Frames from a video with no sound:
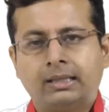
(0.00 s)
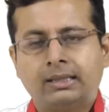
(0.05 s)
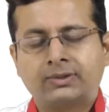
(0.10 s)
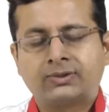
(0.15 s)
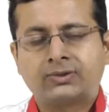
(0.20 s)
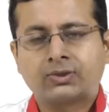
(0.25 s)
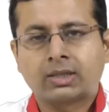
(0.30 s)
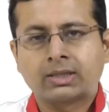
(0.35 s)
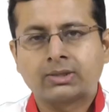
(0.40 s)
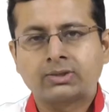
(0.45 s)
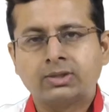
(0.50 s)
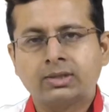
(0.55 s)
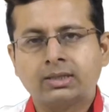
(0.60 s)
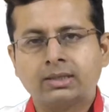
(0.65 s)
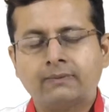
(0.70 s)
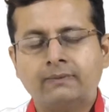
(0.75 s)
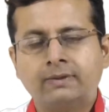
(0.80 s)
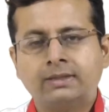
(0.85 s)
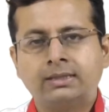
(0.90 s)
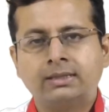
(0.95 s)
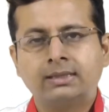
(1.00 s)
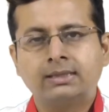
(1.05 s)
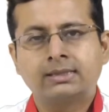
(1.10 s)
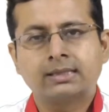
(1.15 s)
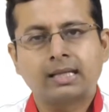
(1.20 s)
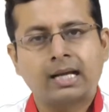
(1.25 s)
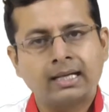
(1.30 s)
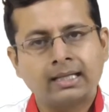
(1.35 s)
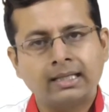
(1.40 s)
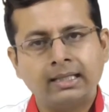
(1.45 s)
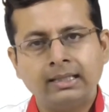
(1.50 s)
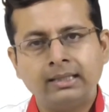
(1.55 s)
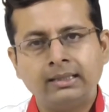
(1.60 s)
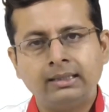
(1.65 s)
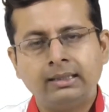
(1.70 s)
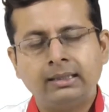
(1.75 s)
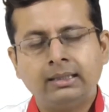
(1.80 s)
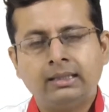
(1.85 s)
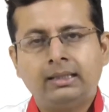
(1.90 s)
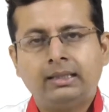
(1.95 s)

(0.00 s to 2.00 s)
structure which is again